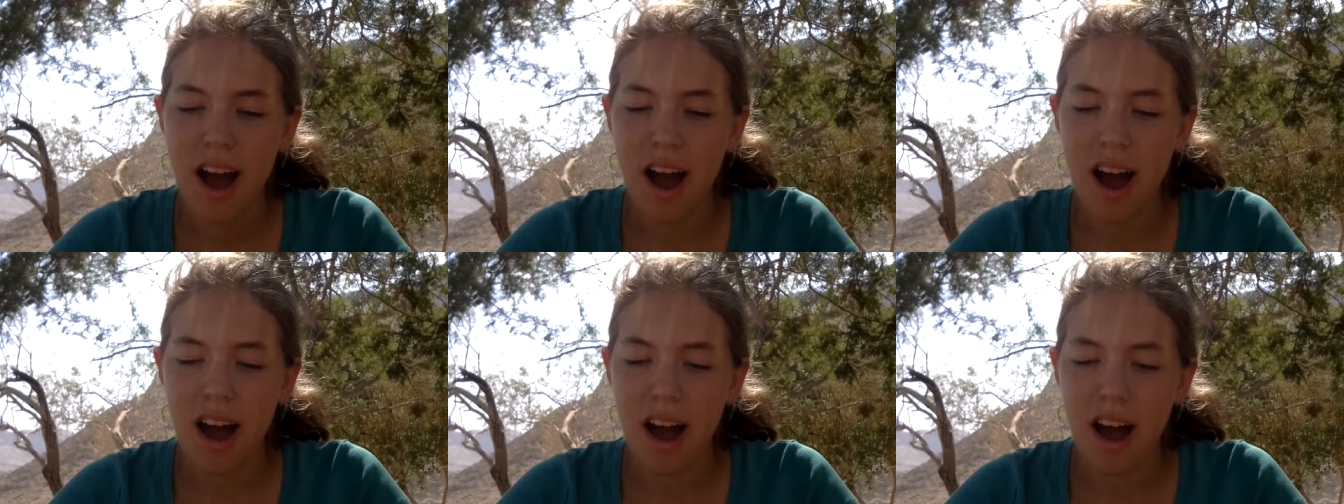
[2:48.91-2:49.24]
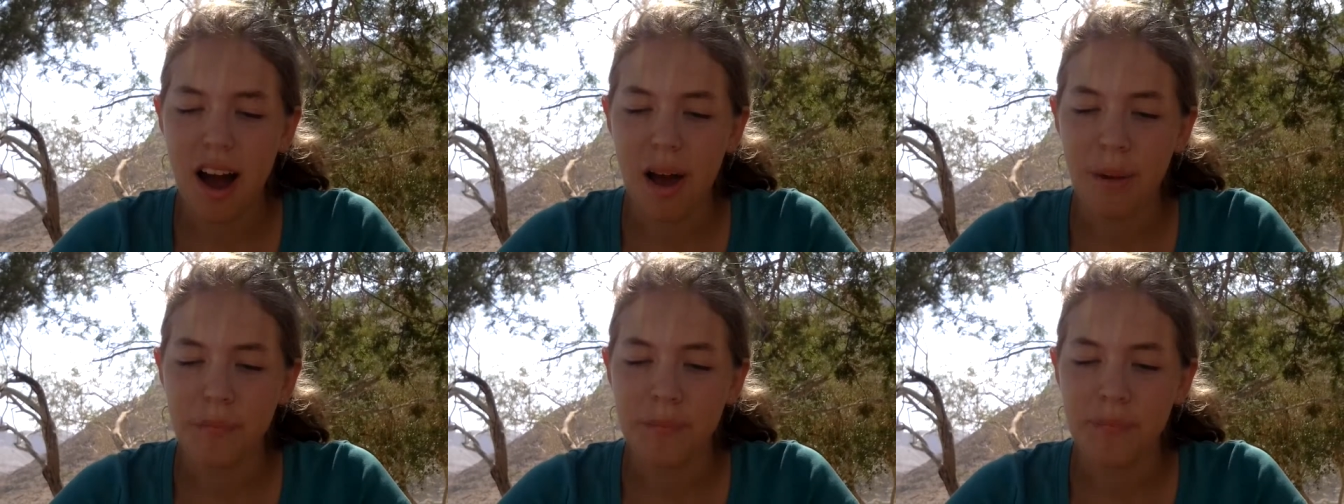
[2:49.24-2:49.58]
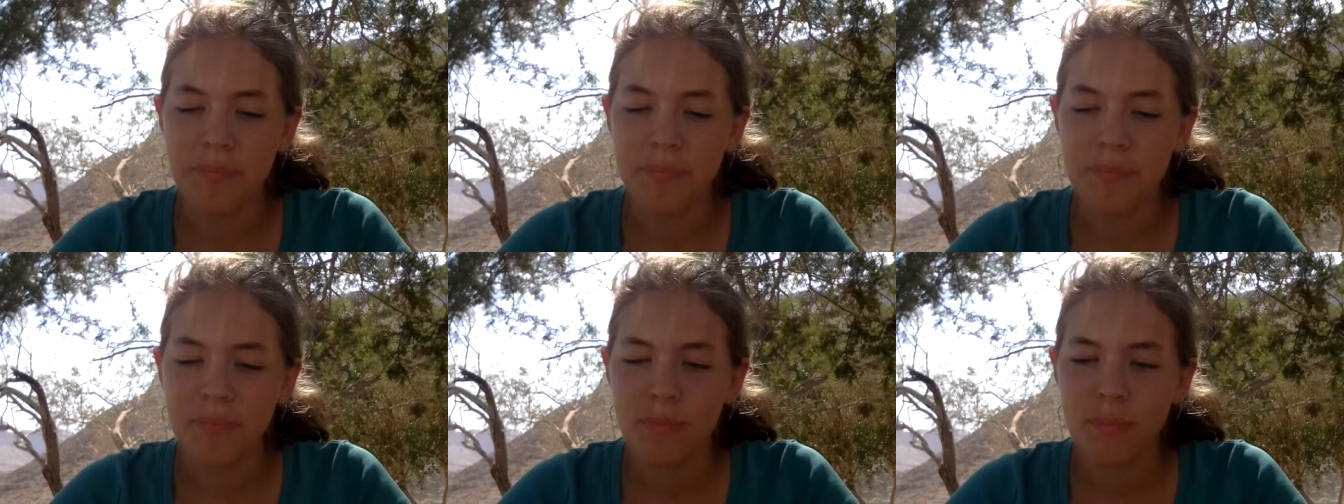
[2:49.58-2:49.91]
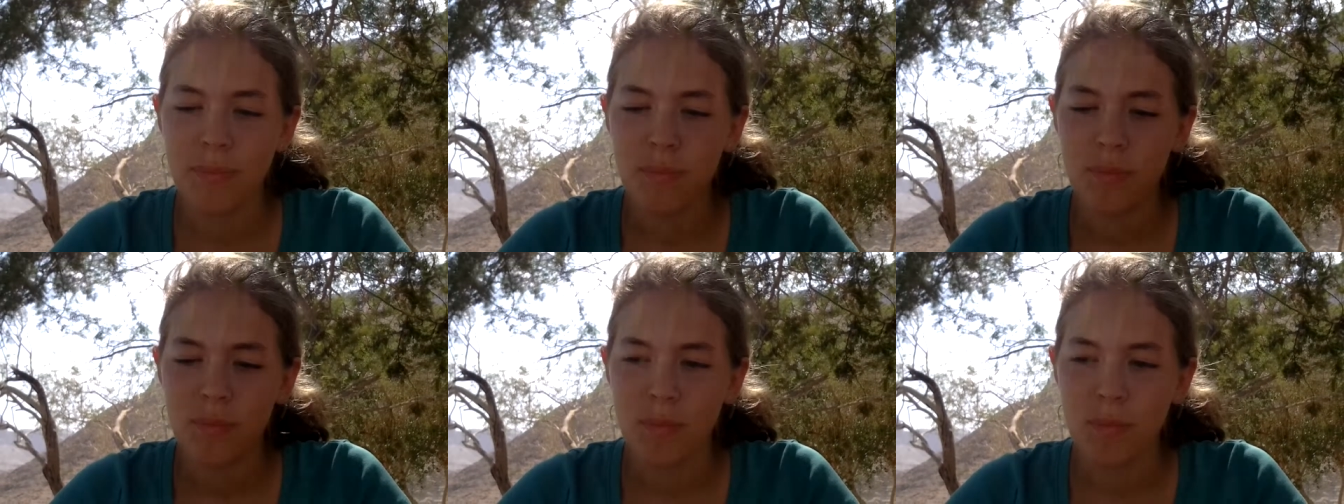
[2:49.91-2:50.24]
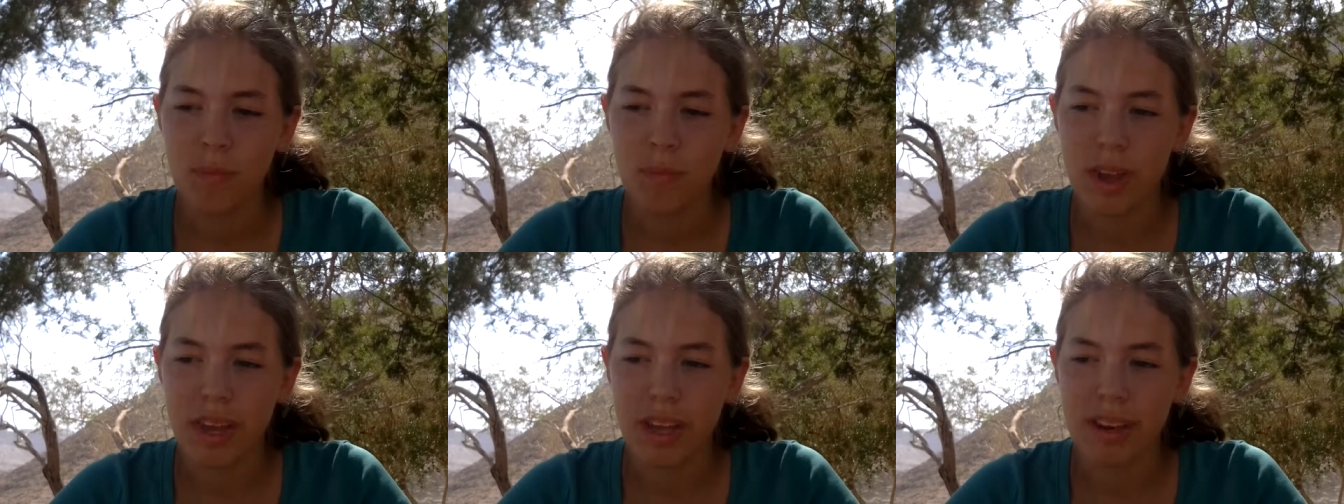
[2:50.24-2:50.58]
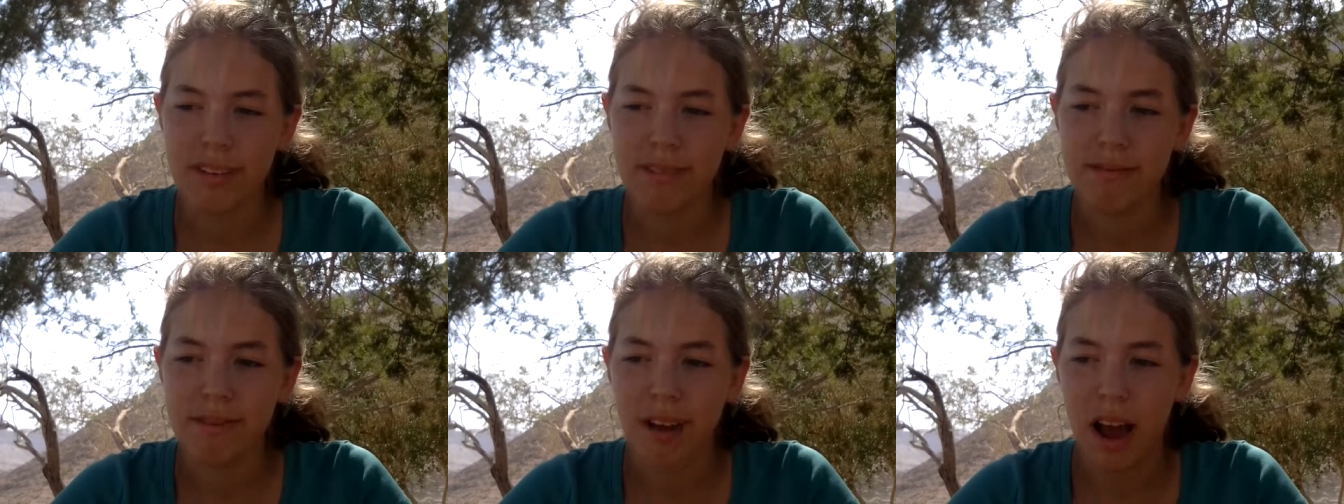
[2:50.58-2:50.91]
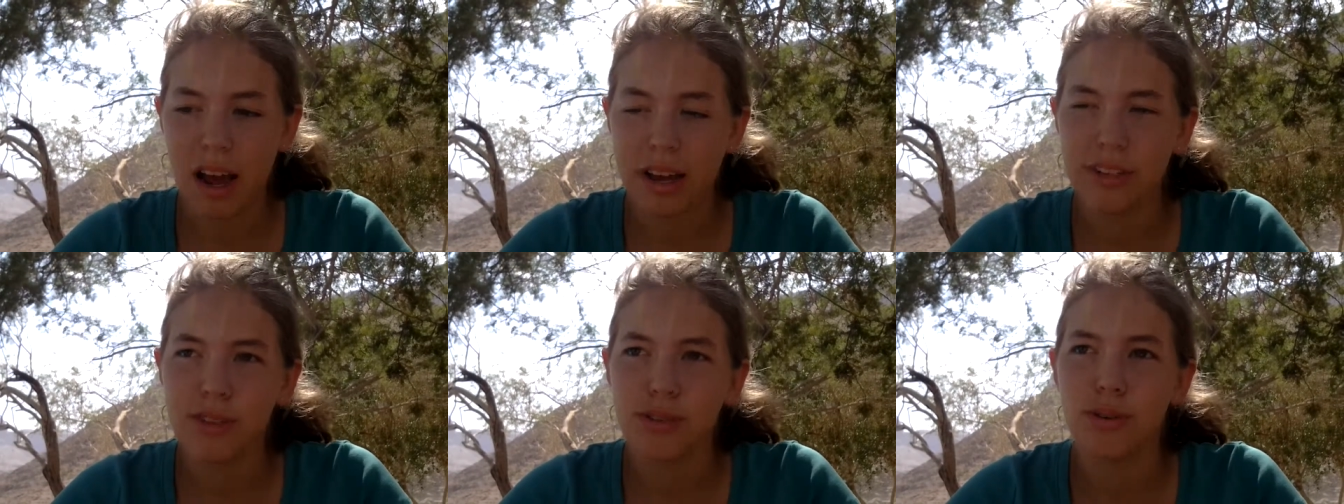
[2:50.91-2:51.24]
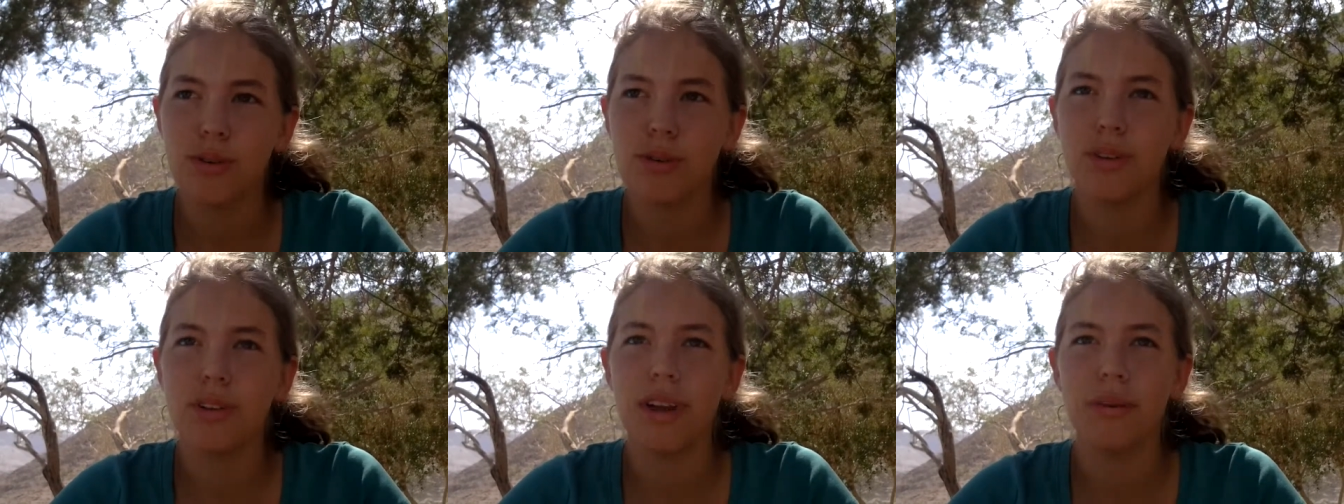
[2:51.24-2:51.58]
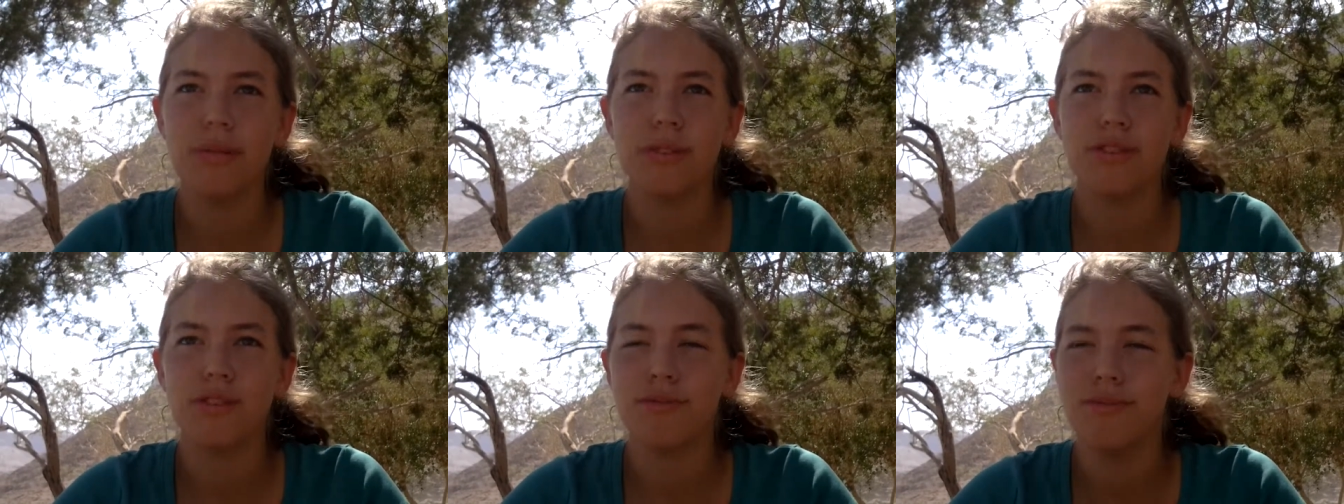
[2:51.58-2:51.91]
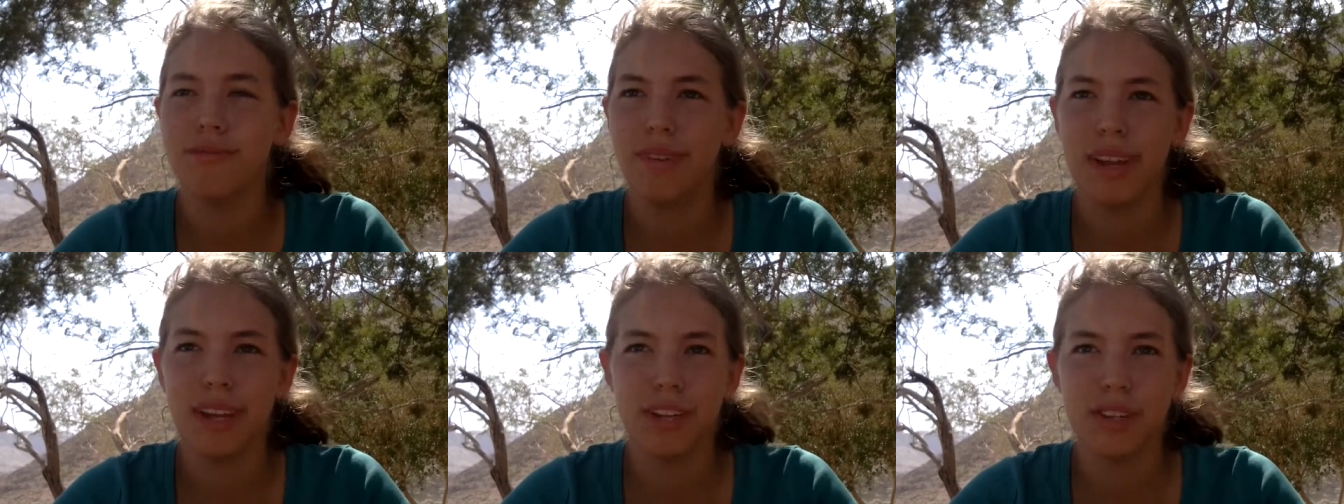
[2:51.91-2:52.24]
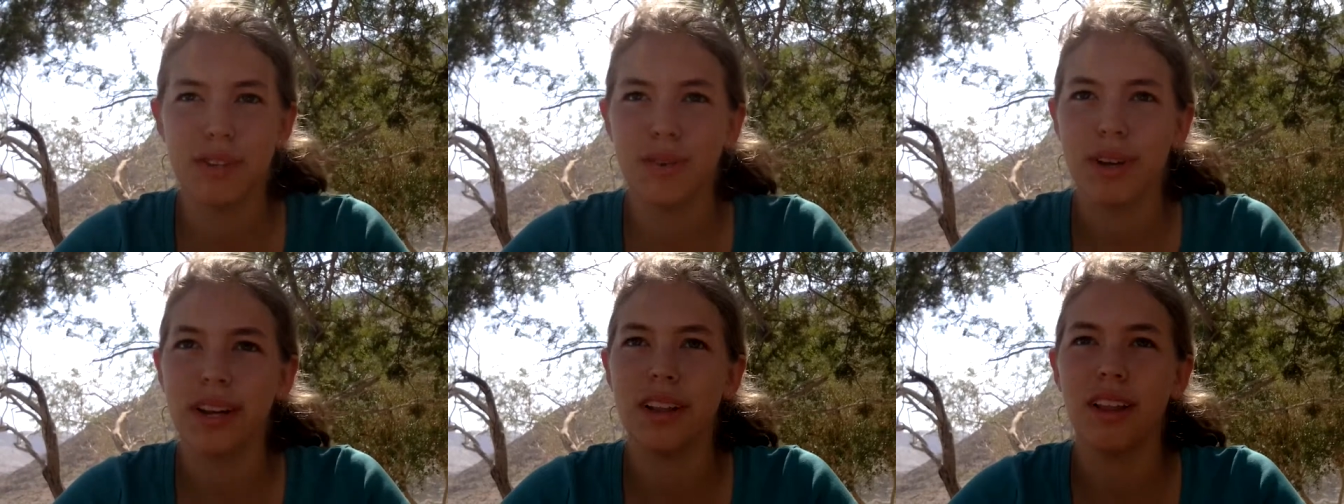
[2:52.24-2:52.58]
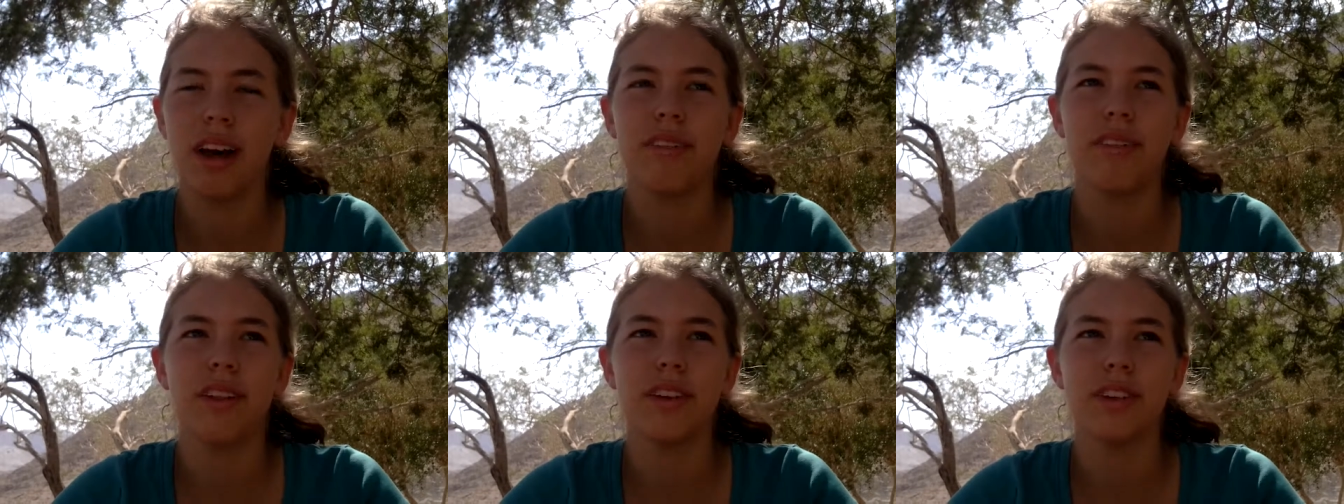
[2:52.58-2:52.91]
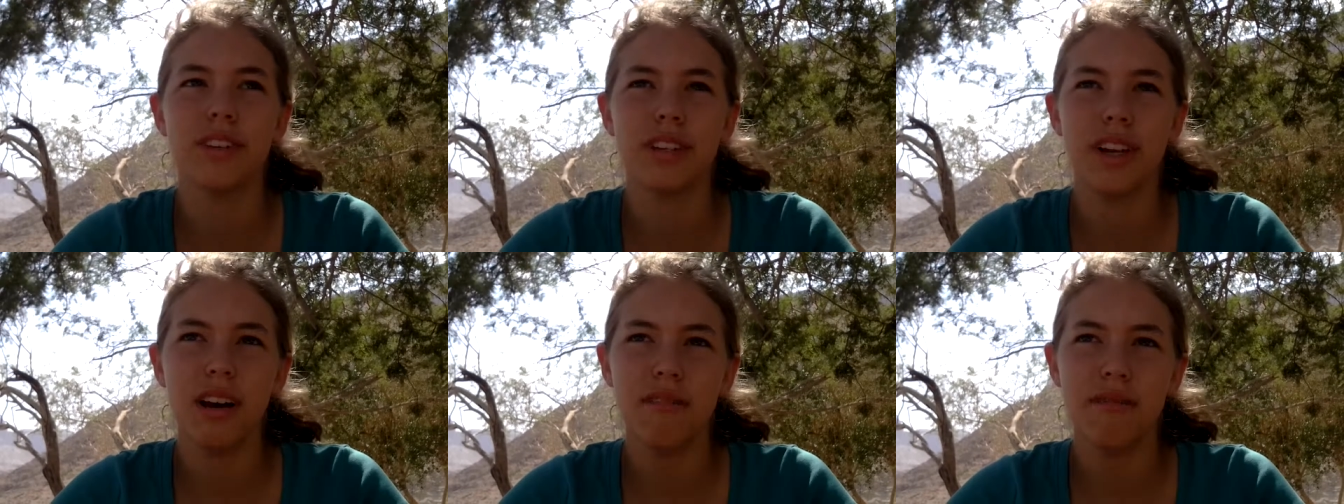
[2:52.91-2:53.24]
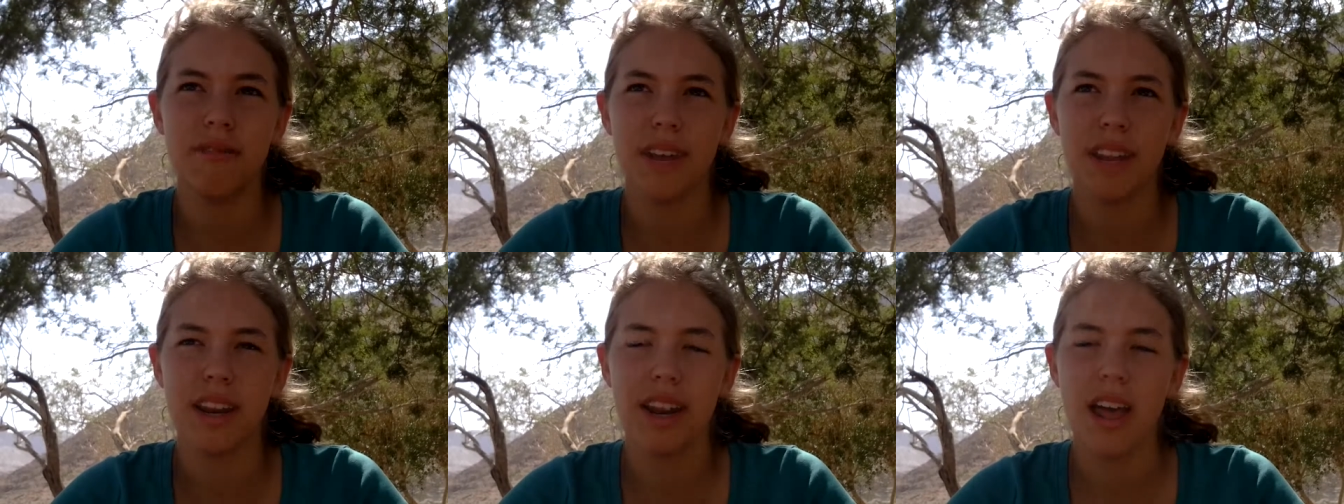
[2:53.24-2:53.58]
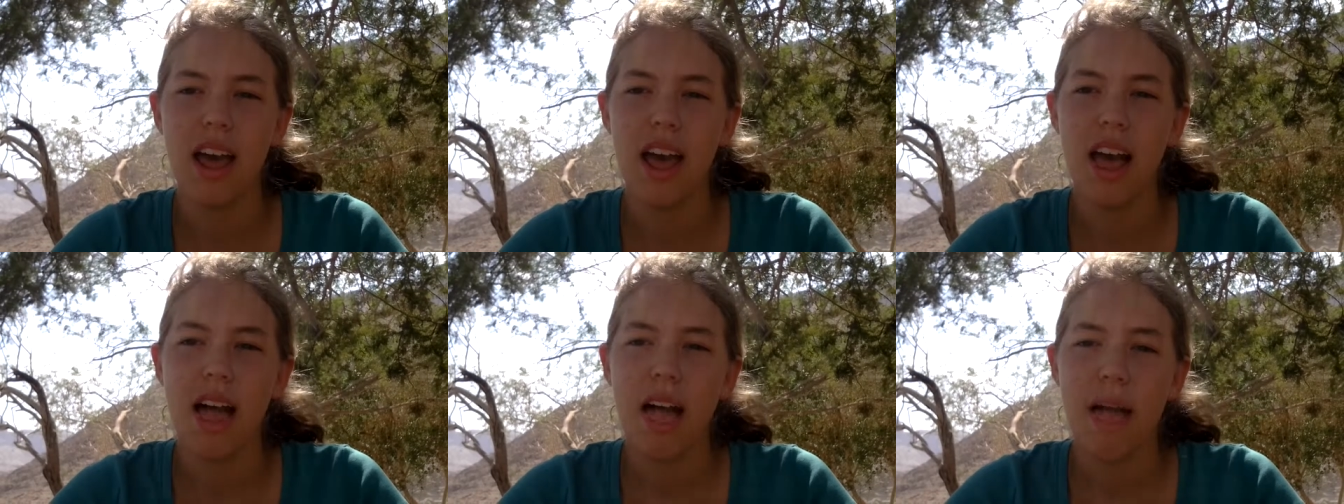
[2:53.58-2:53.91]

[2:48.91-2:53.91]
Um, in high school, I was like doing a lot of other stuff, and